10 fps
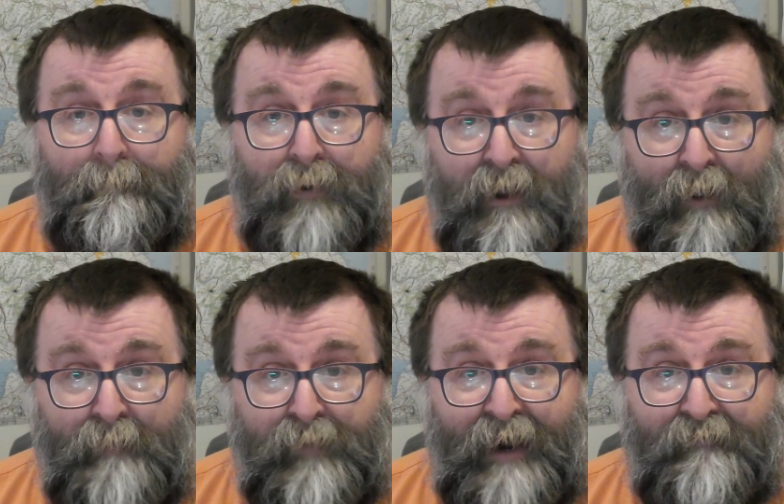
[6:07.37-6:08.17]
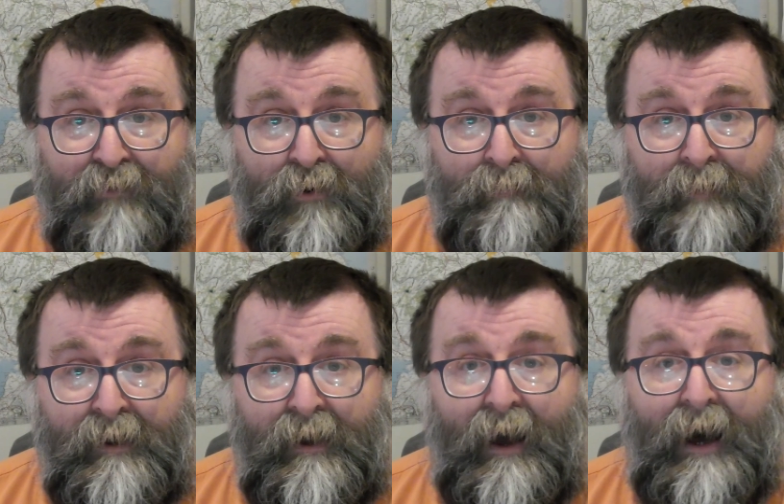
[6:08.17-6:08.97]
put it on the platform,
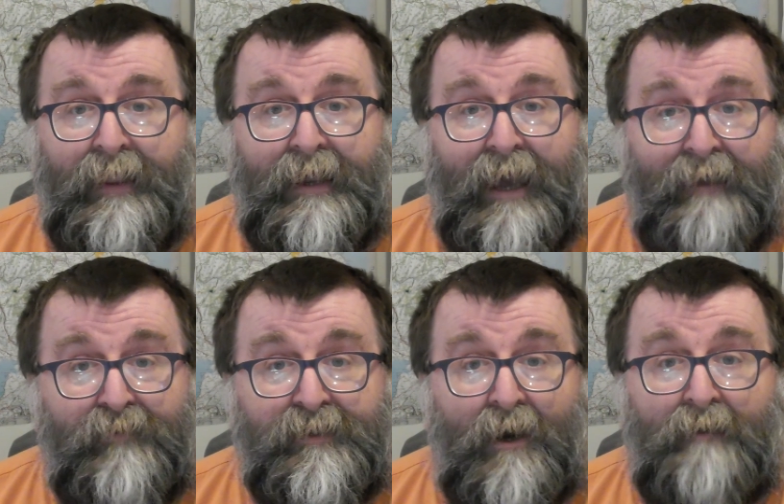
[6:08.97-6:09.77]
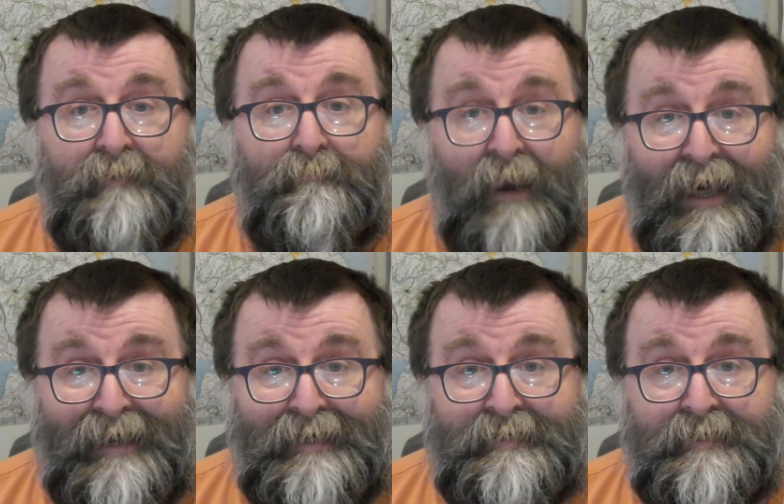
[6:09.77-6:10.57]
and then every time it
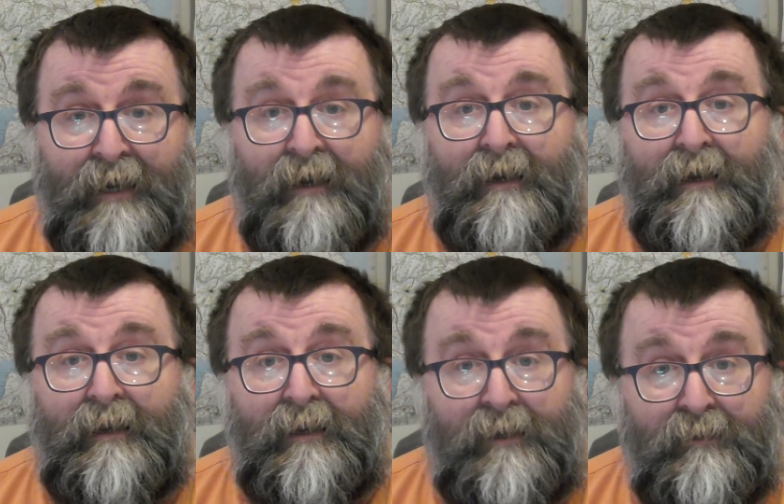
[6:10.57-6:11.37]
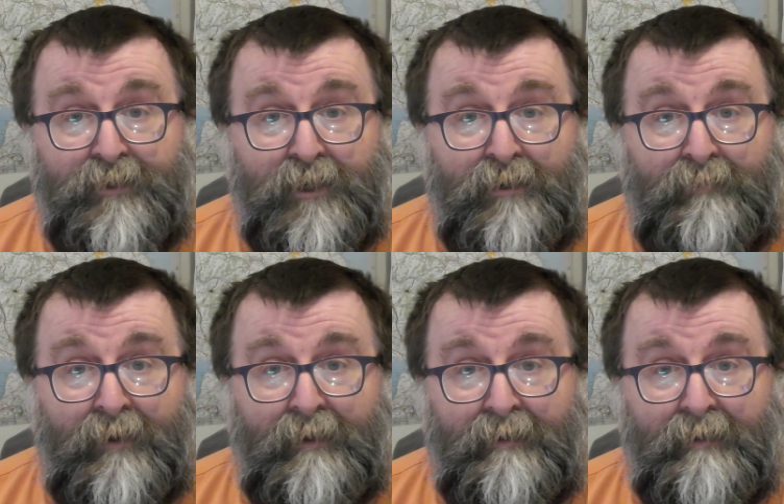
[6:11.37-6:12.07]
plays, YouTube,